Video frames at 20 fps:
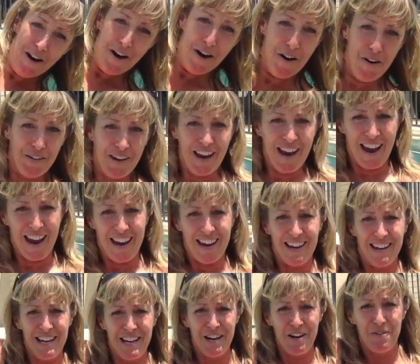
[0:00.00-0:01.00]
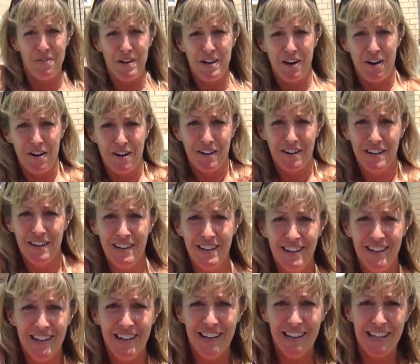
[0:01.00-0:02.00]
Okay, here we are.
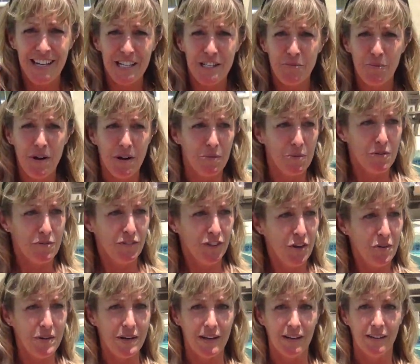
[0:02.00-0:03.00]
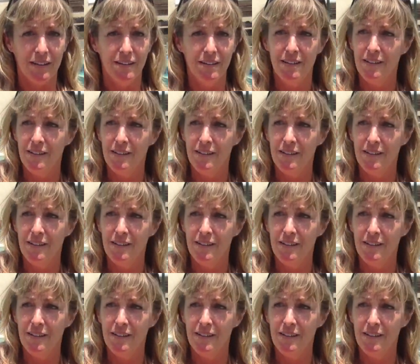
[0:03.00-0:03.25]
Guess what? We're floating.